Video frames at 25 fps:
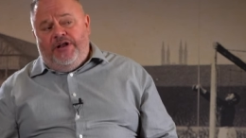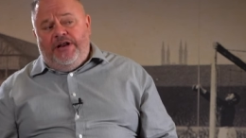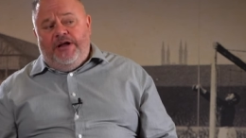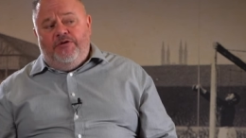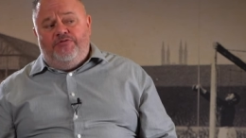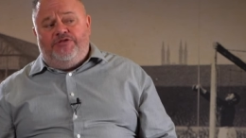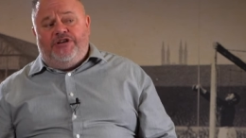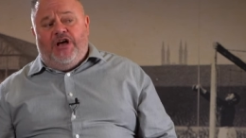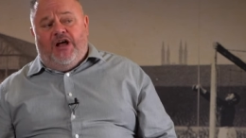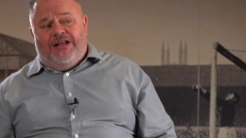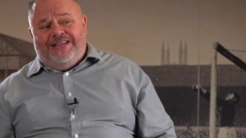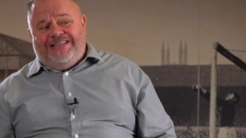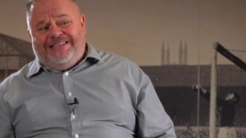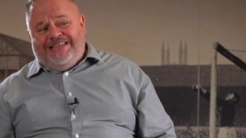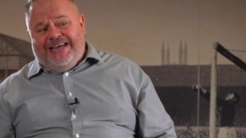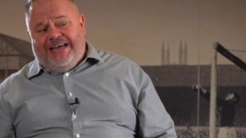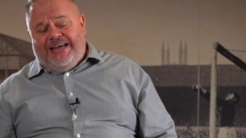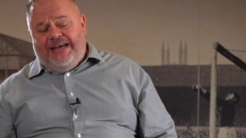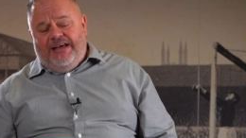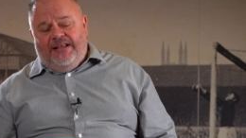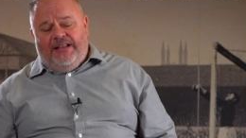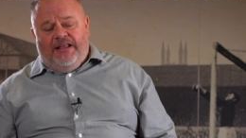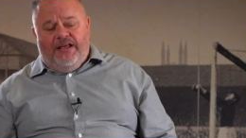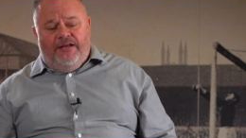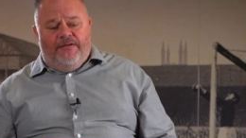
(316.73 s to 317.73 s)
he was
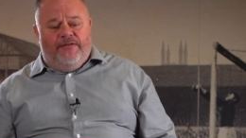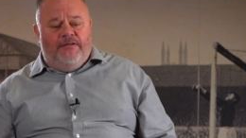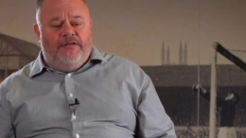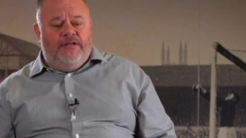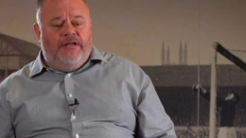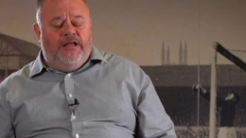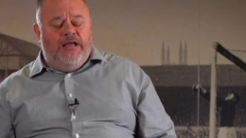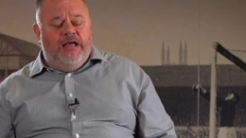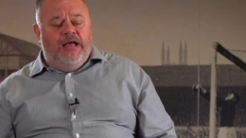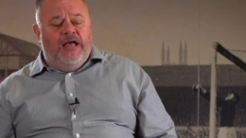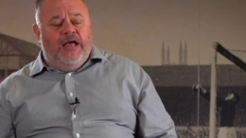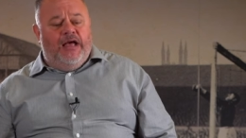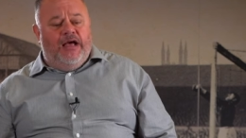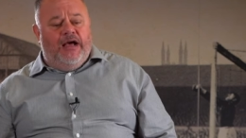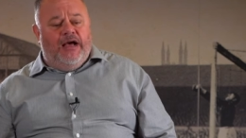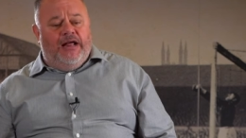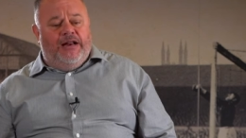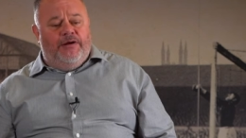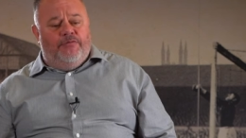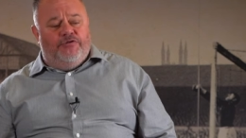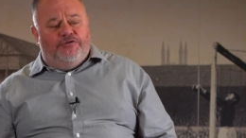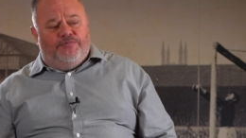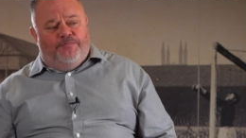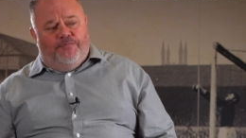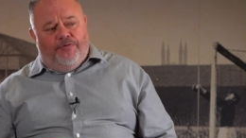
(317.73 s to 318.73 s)
articulate, and he
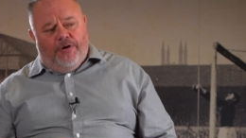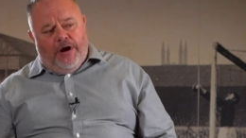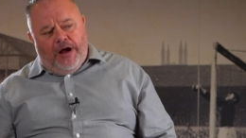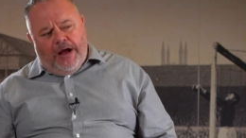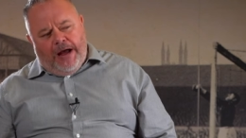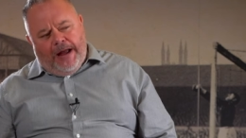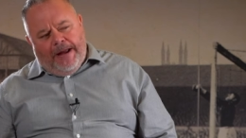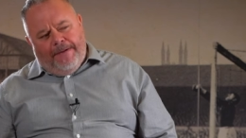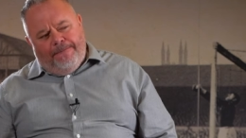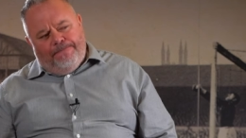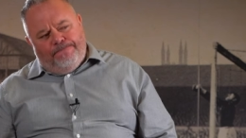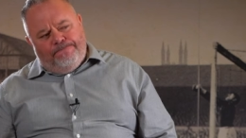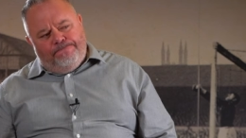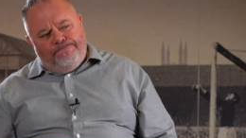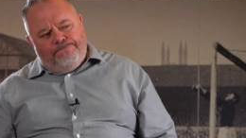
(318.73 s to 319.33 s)
was bright.